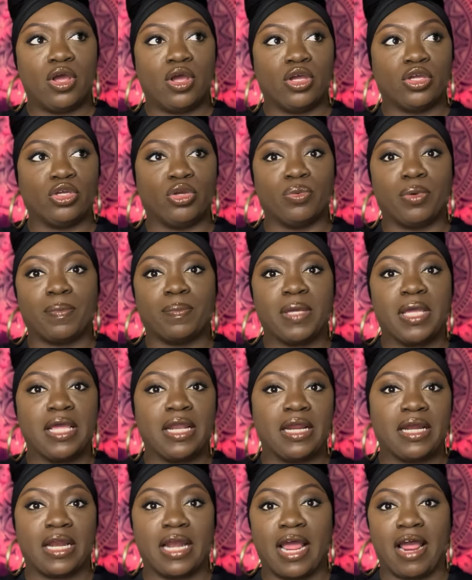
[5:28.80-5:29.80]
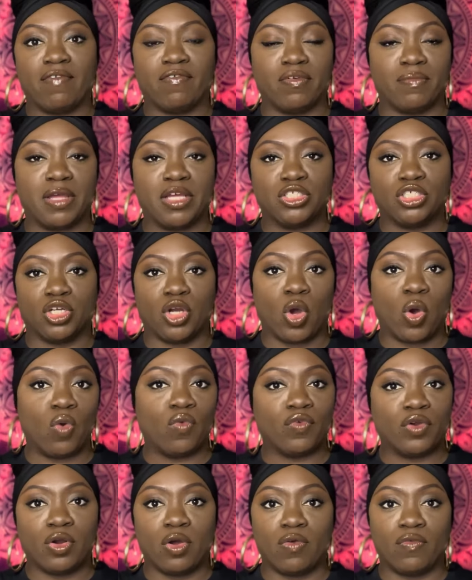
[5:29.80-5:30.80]
you're repeating an affirmation
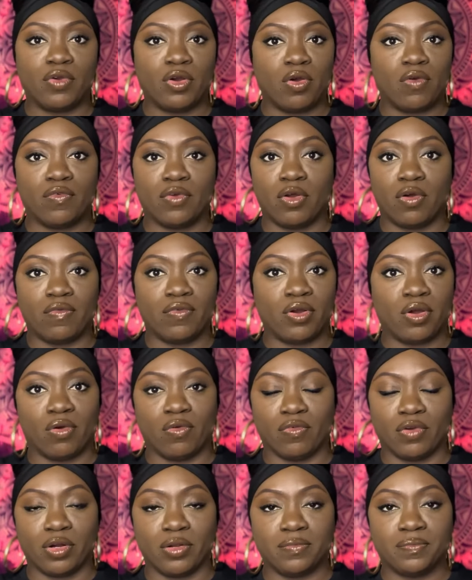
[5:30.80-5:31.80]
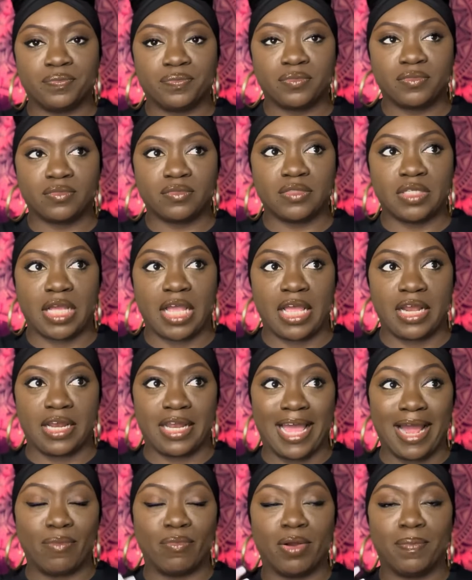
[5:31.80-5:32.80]
over and over and over and over and over. And
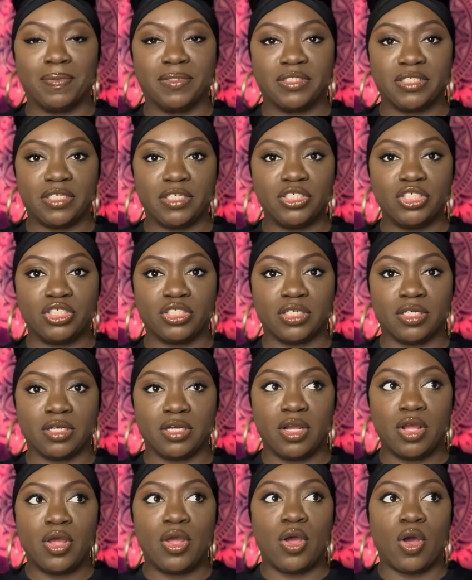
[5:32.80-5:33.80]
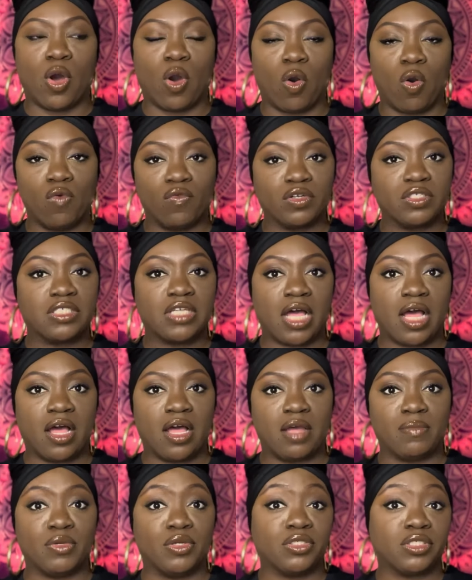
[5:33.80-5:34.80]
that repetition over
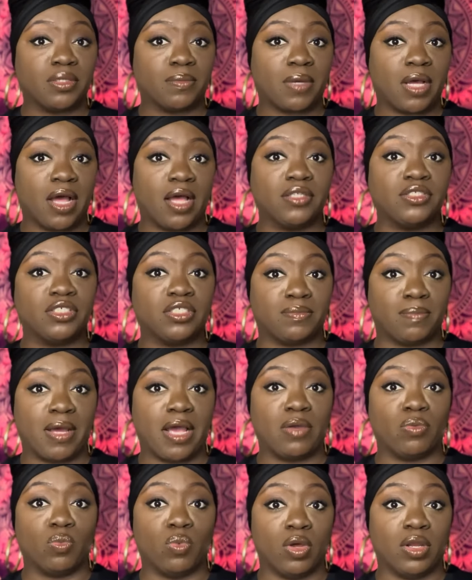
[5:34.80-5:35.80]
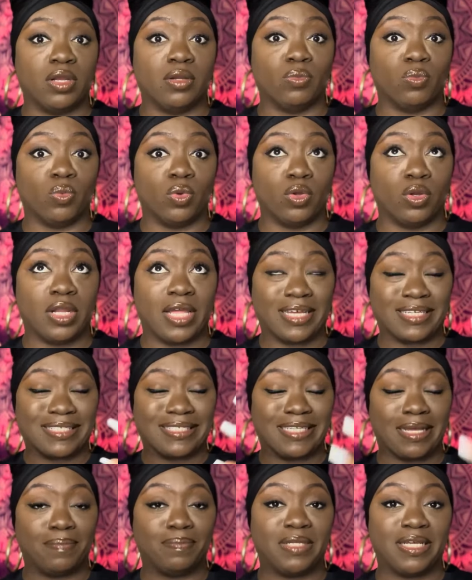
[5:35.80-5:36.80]
time, your subconscious mind will
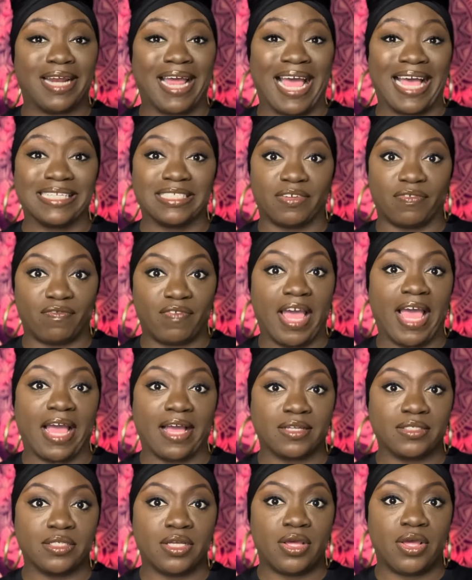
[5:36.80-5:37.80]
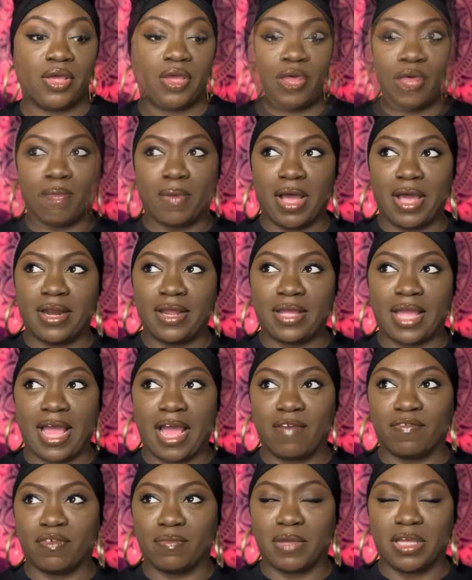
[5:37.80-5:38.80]
accept it as a fact. Robotic
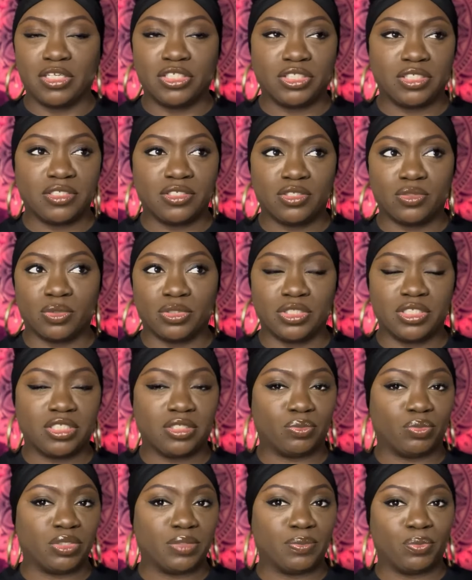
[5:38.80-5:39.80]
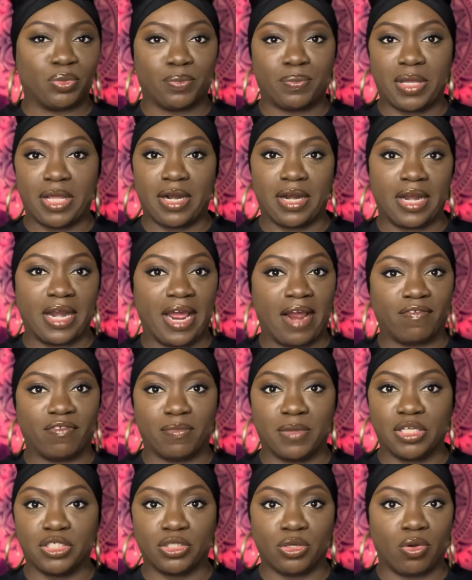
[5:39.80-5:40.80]
affirmations or just repeating an
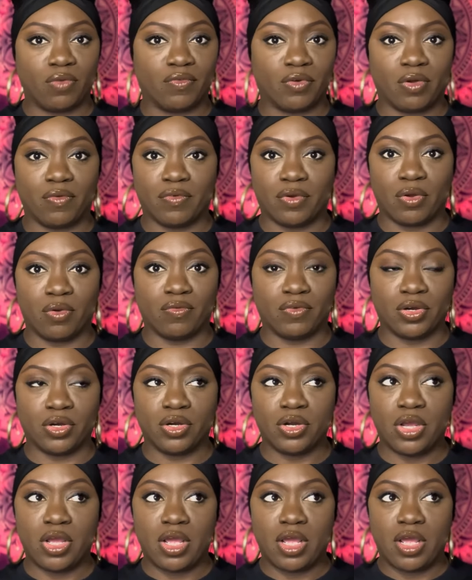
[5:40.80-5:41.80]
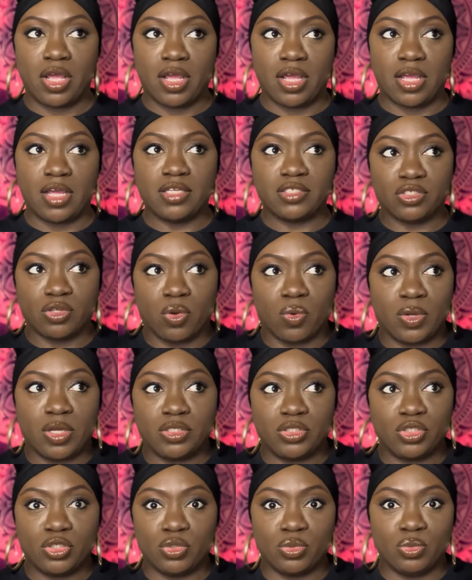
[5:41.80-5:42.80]
affirmation over and over and over is going
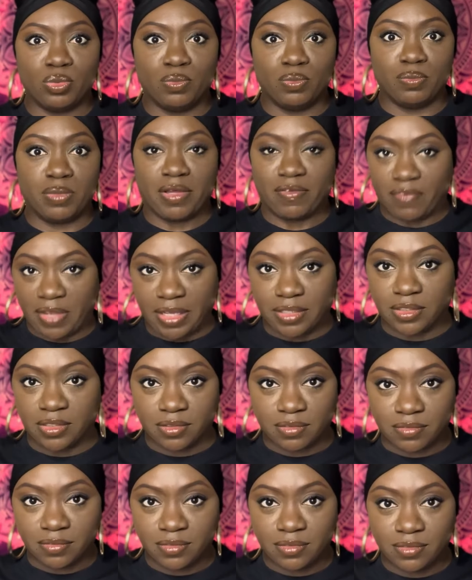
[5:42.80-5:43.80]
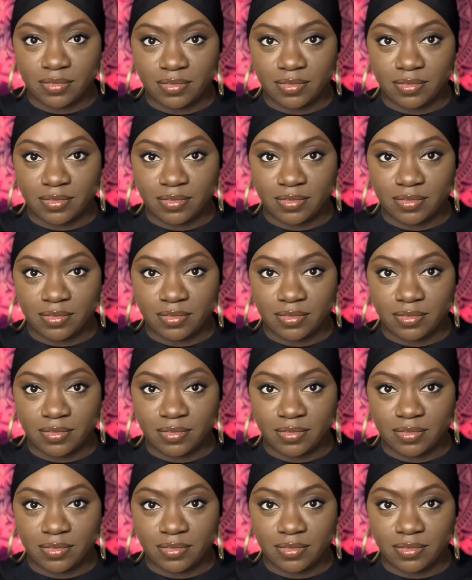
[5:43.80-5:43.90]
to be effective.